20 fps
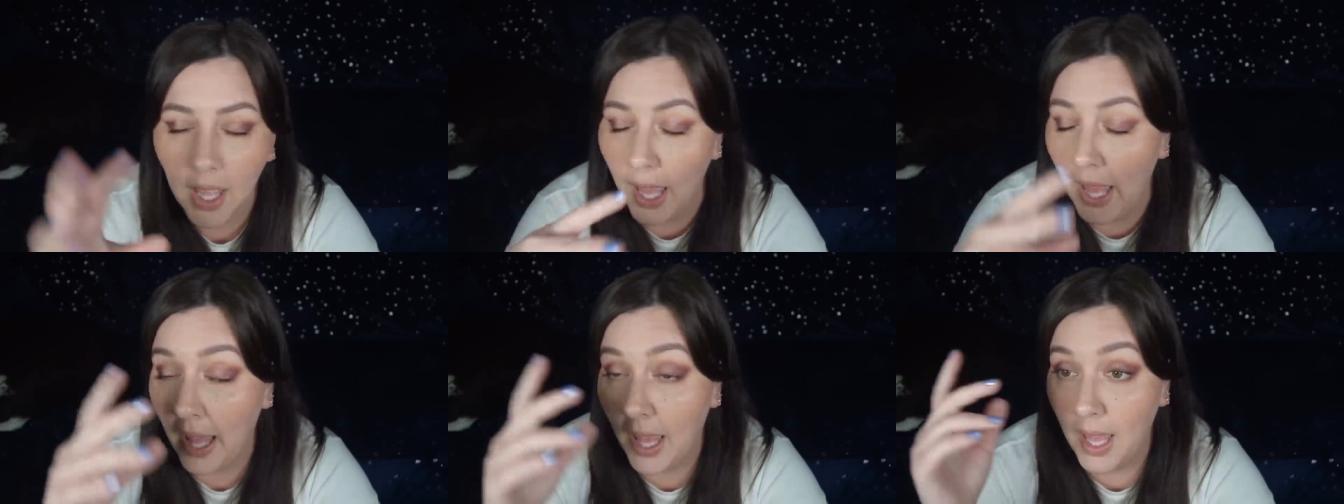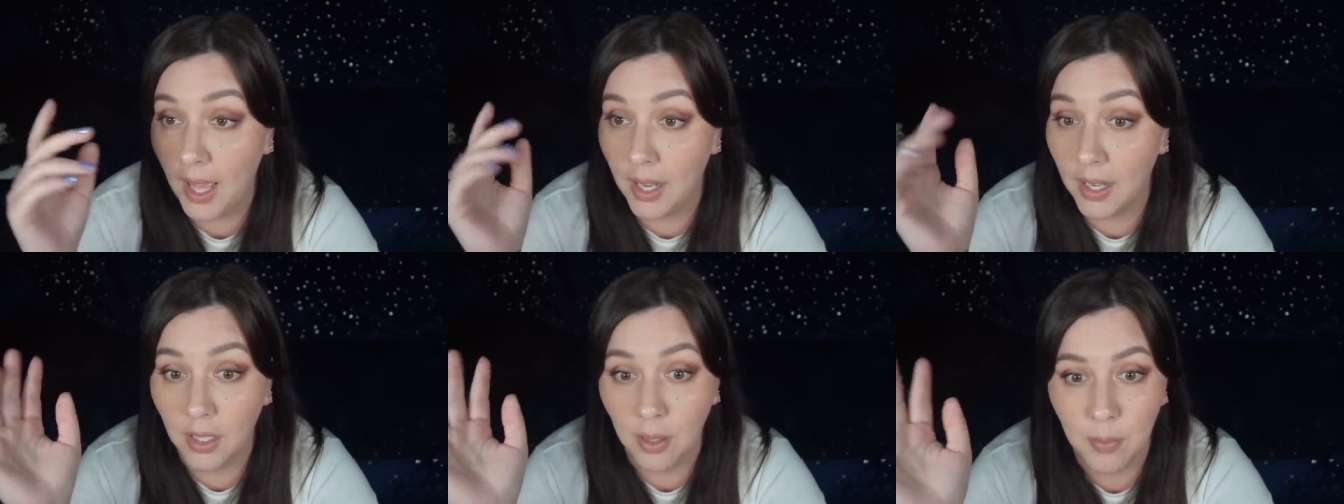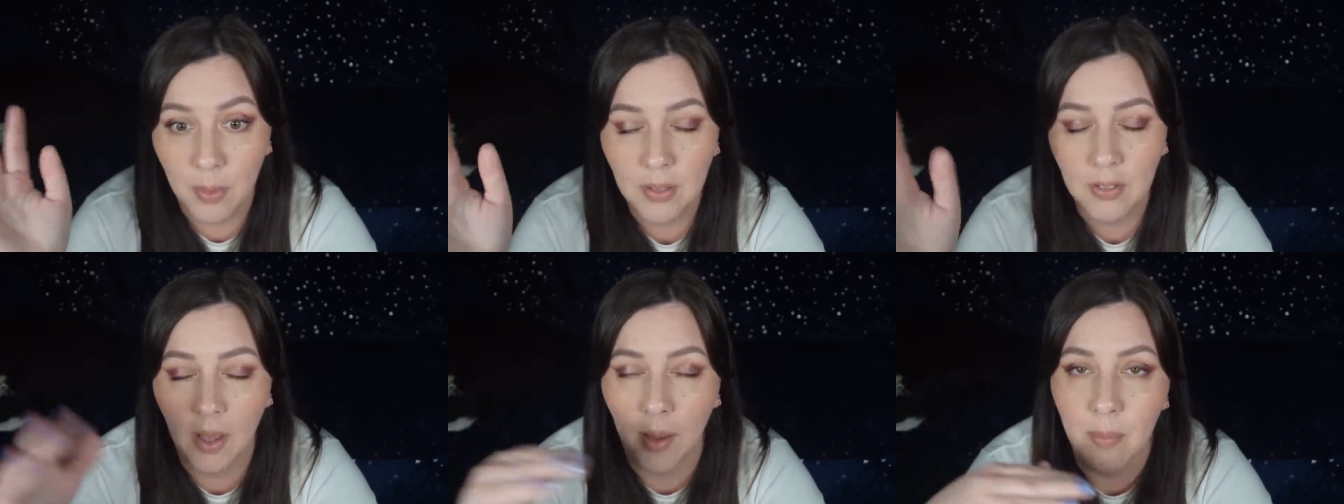And in the
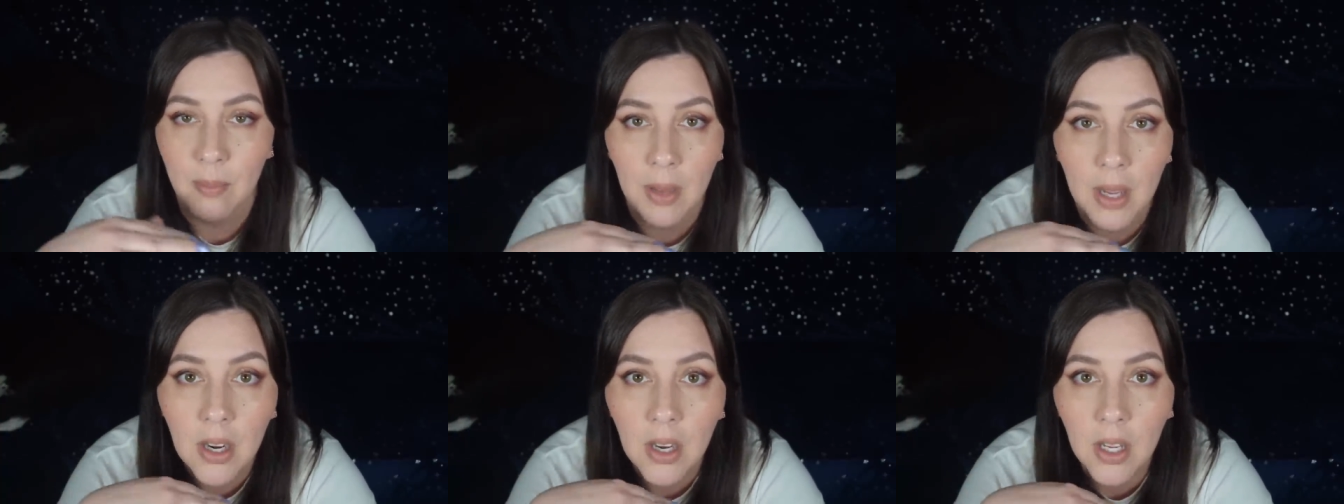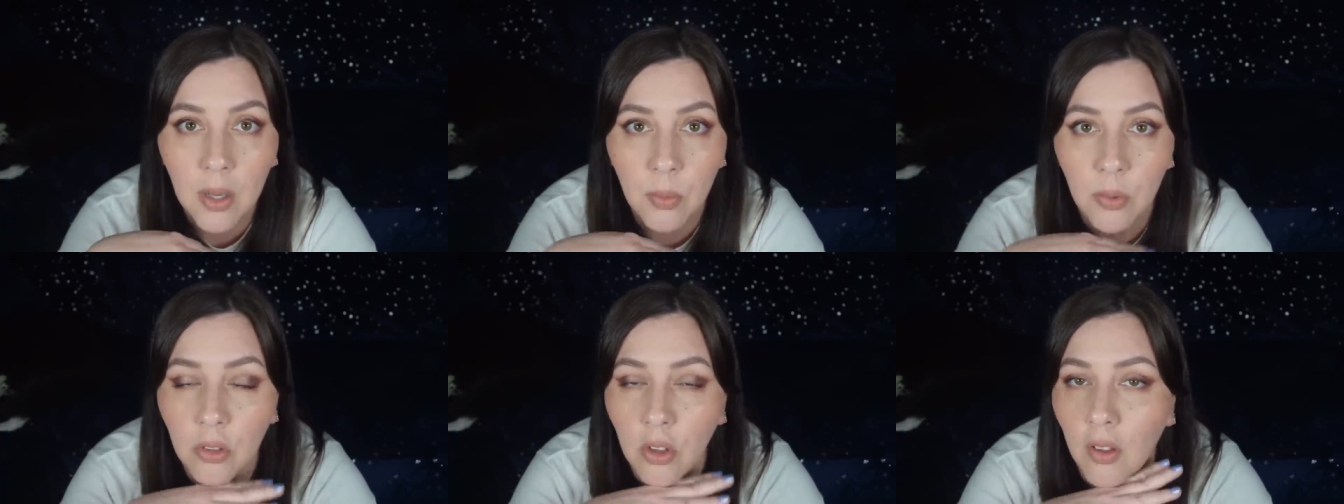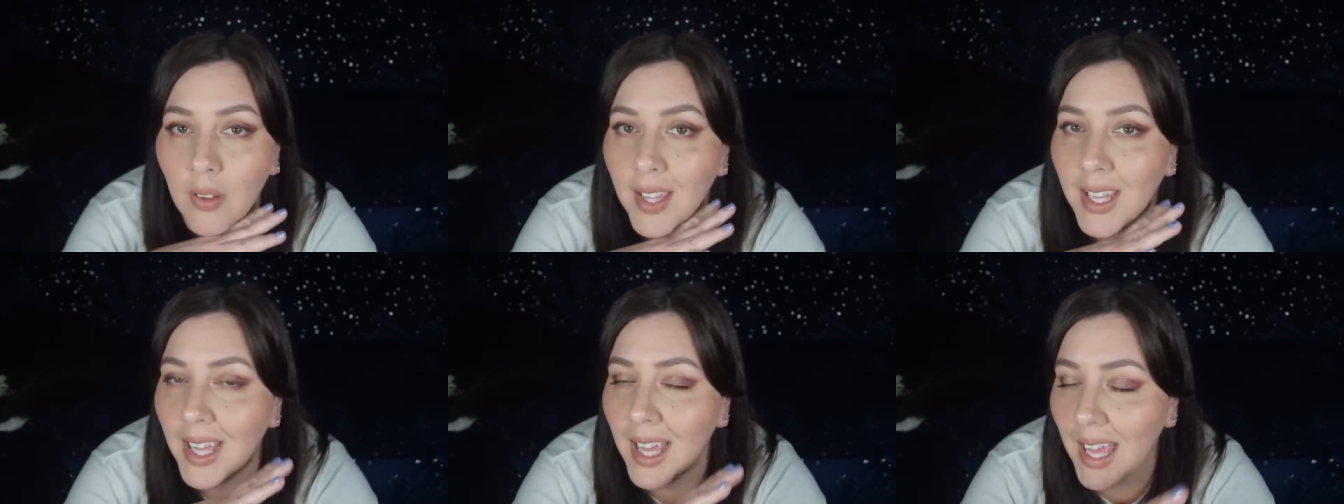meantime, Mary was
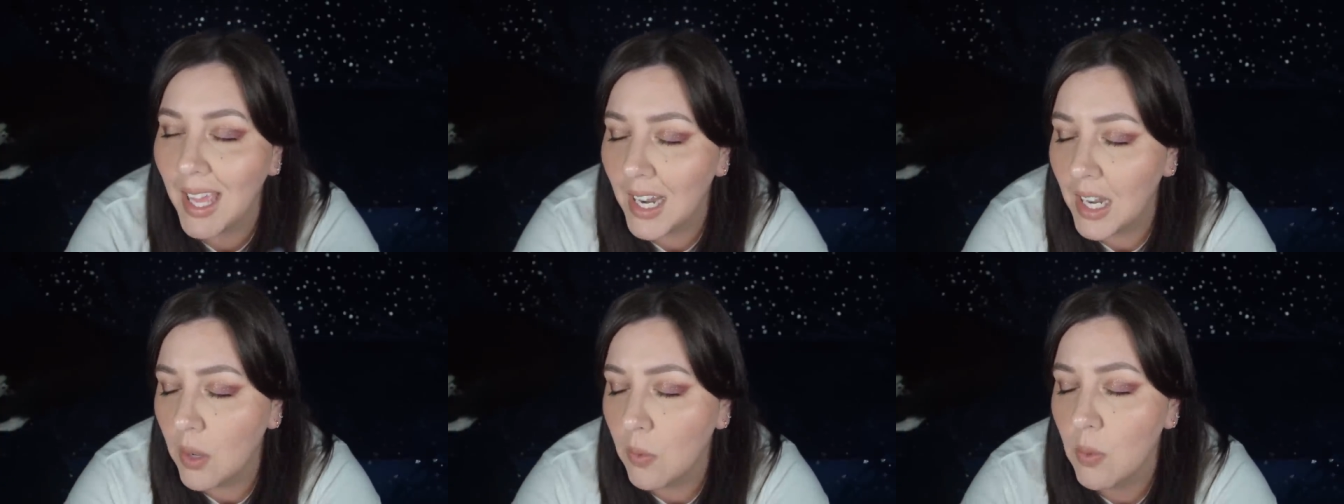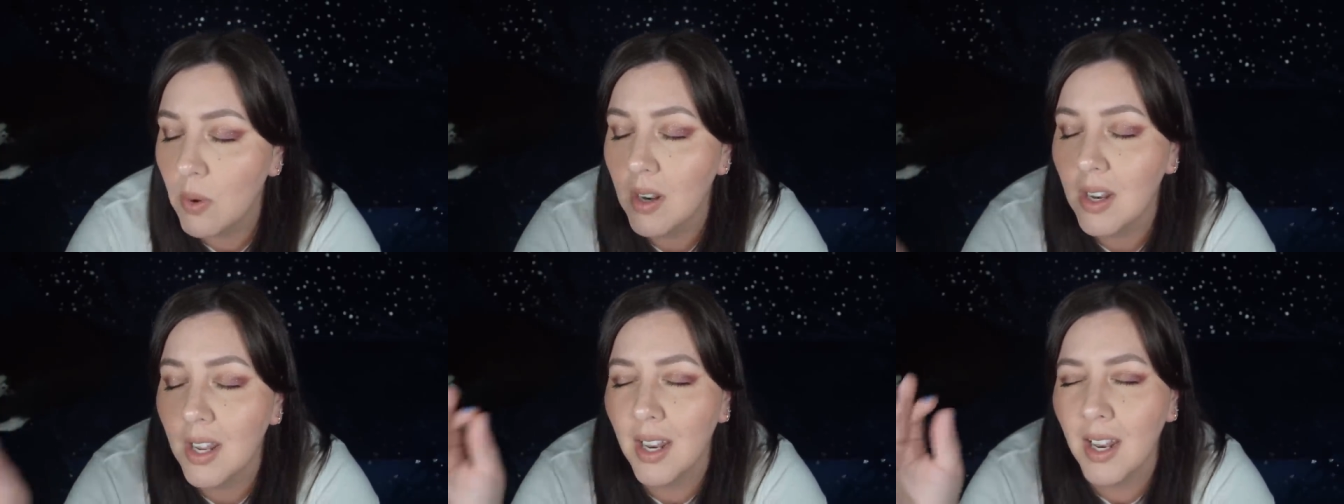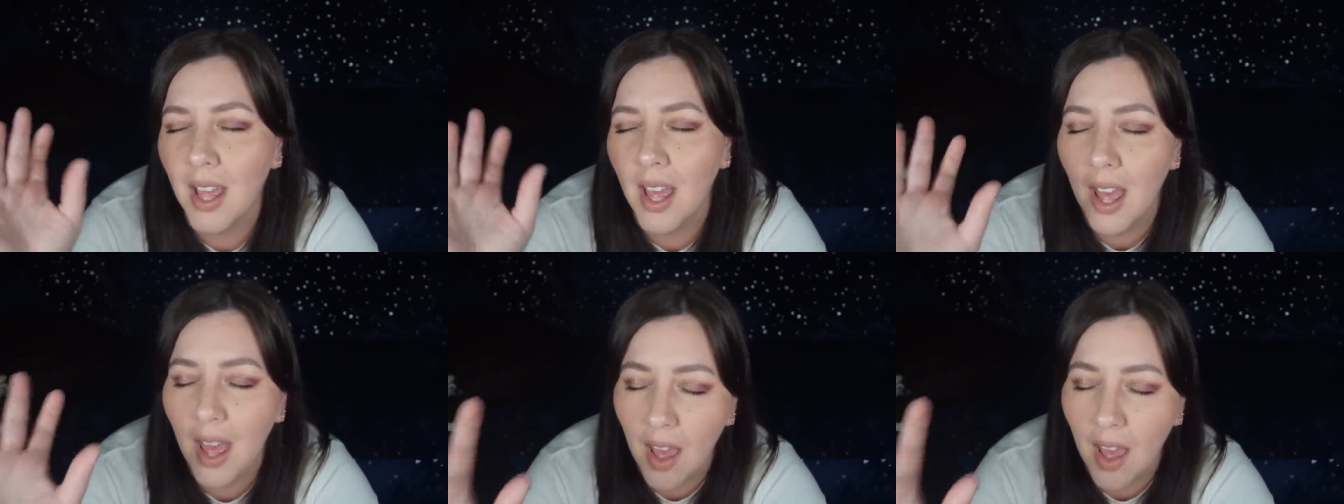calling anyone and